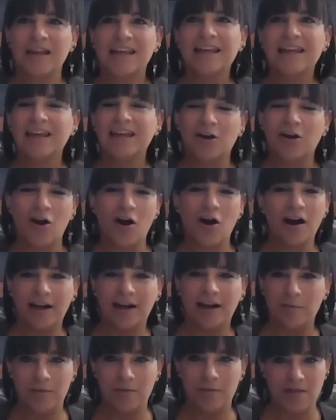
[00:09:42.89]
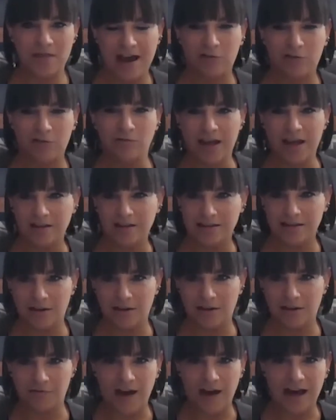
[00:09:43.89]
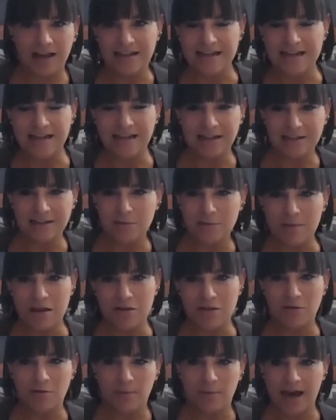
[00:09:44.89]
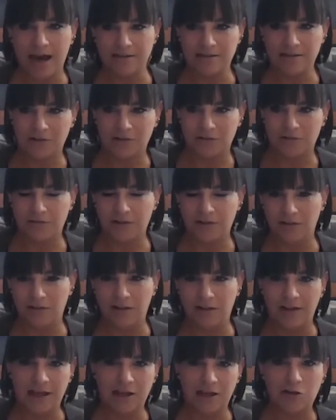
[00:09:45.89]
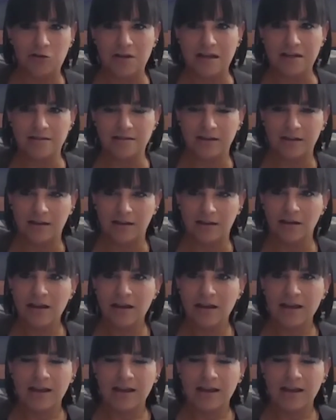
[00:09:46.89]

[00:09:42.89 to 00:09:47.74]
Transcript: get caught up in that race of needing to be the best or feeling like you need to